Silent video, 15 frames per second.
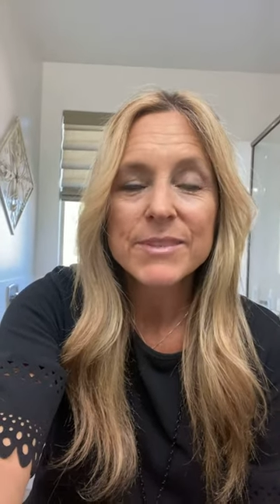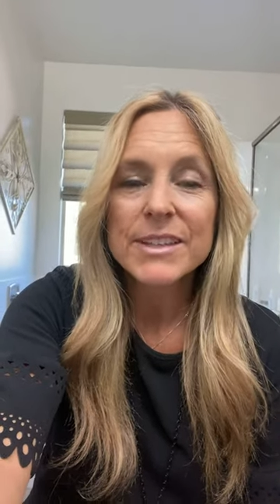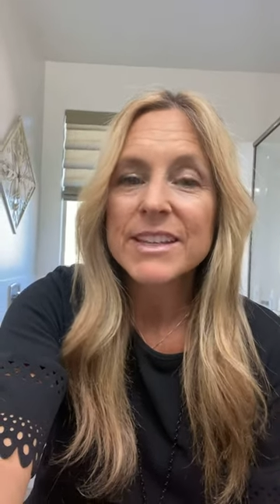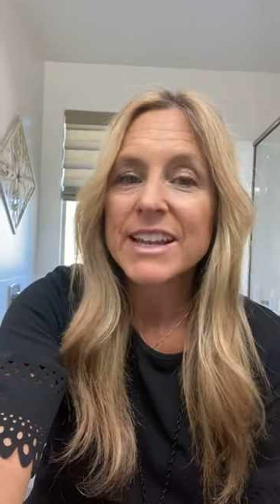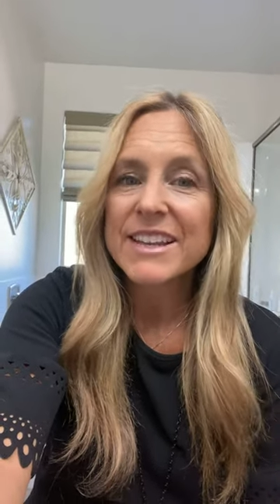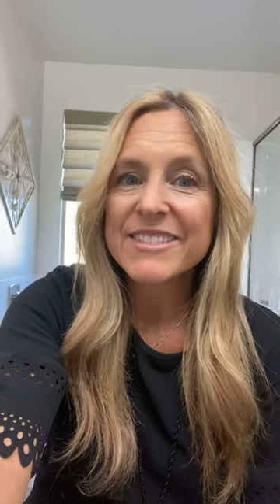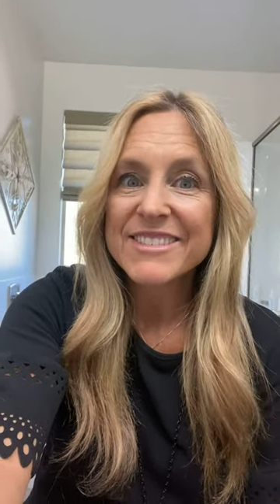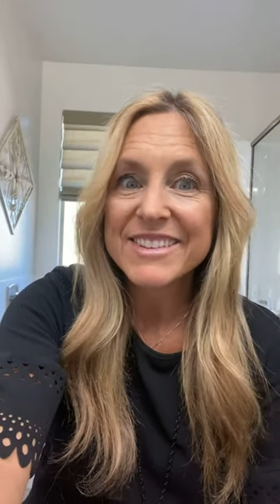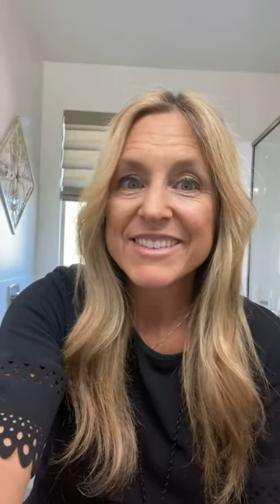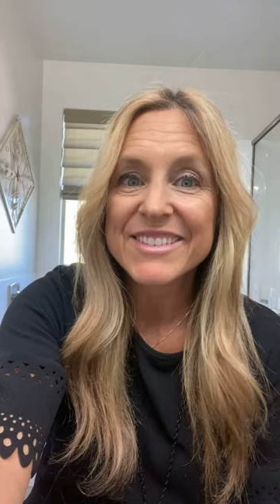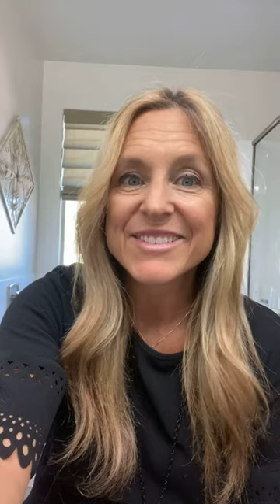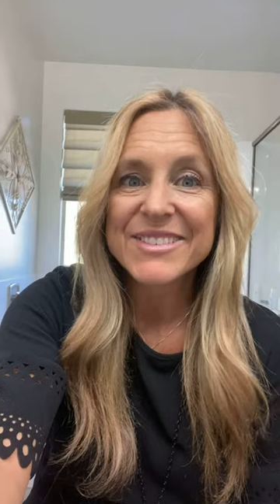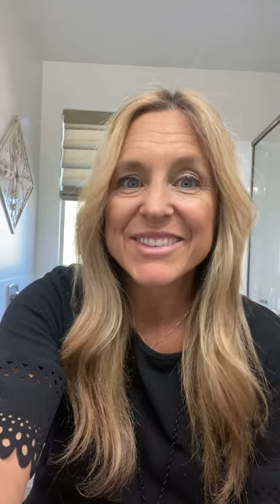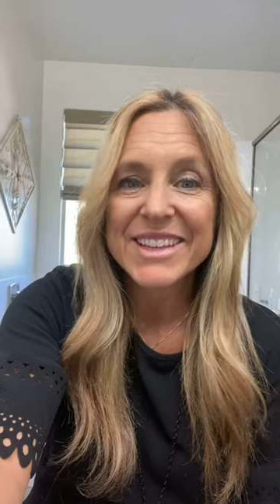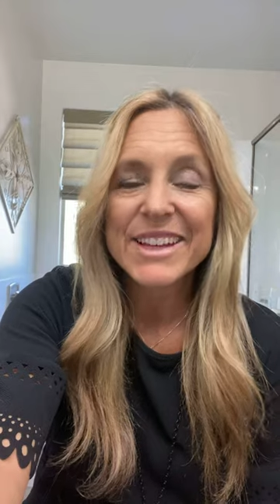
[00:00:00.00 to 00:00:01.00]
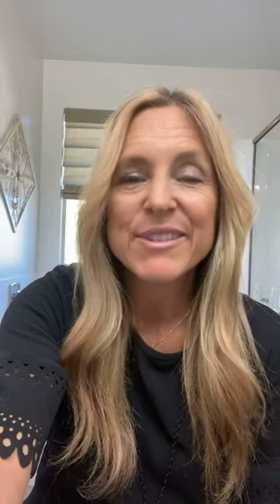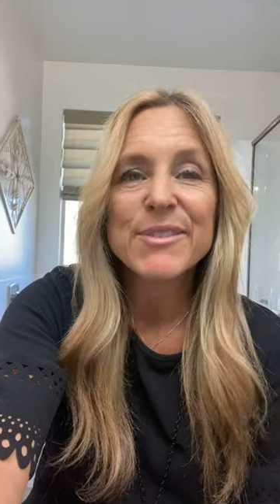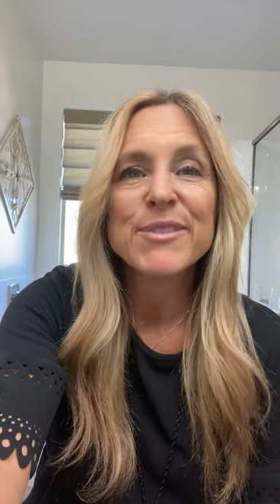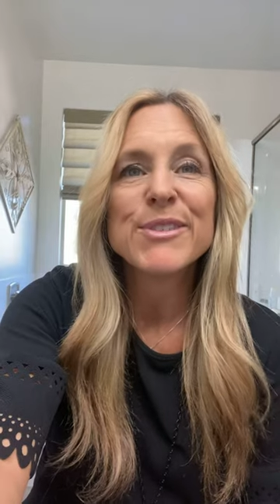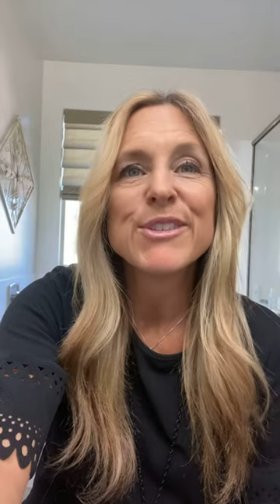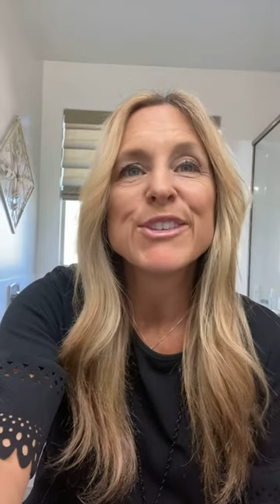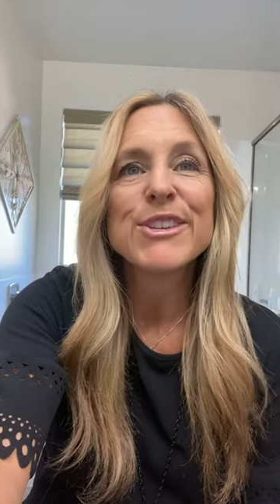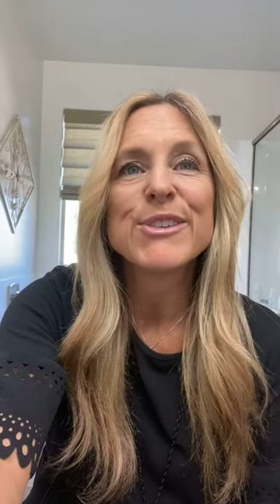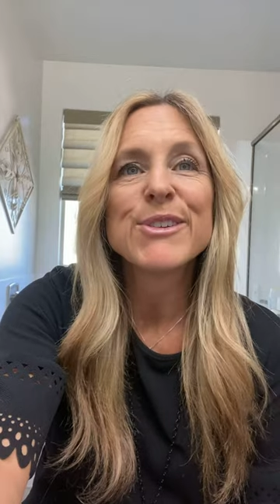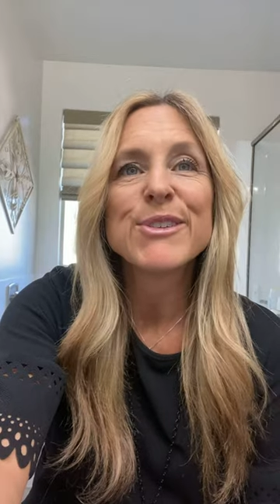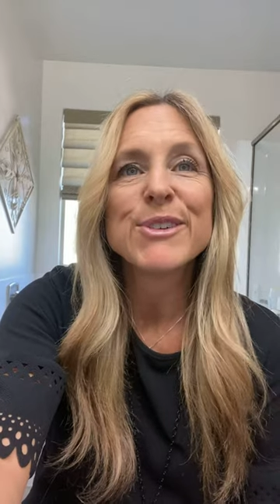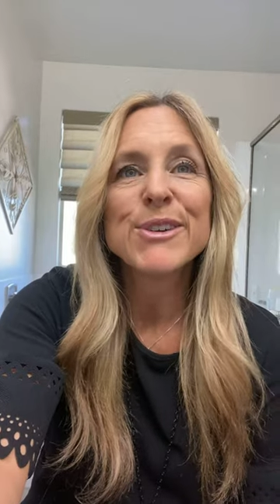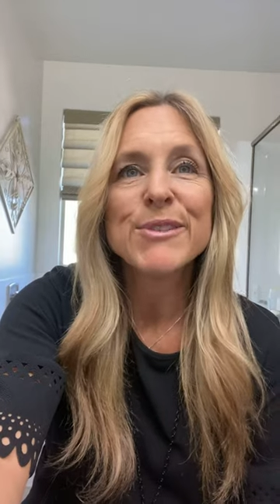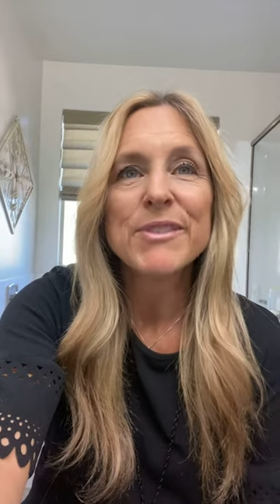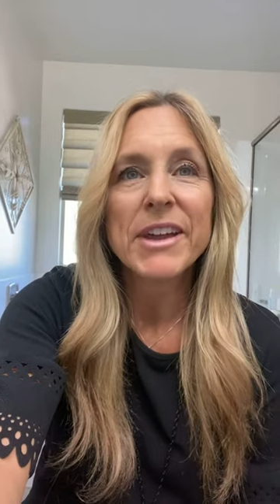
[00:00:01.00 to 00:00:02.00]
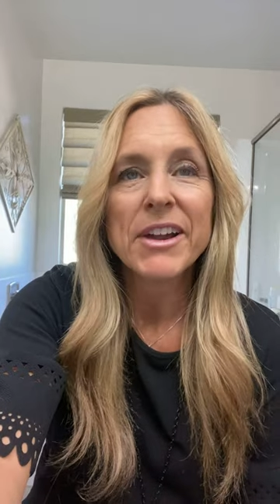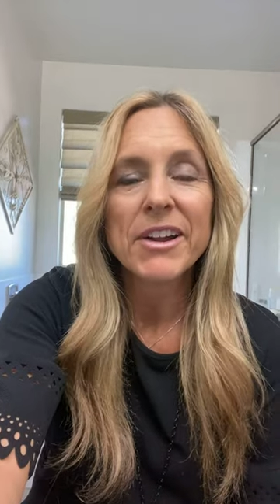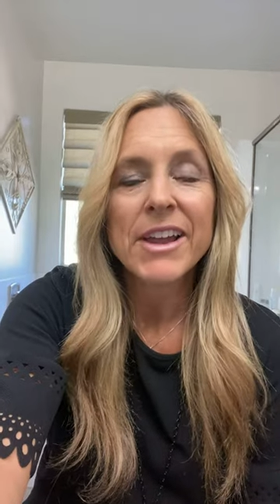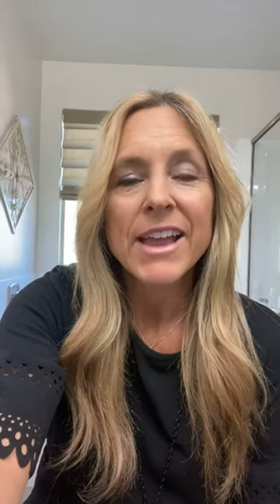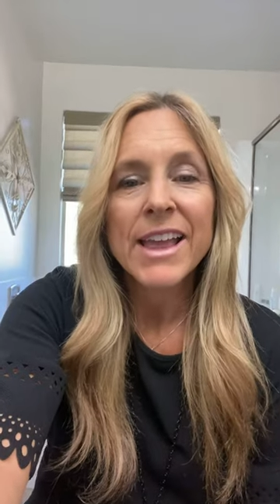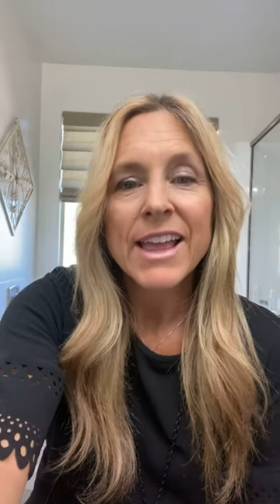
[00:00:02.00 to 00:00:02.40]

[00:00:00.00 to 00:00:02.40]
and I just would love to serve there.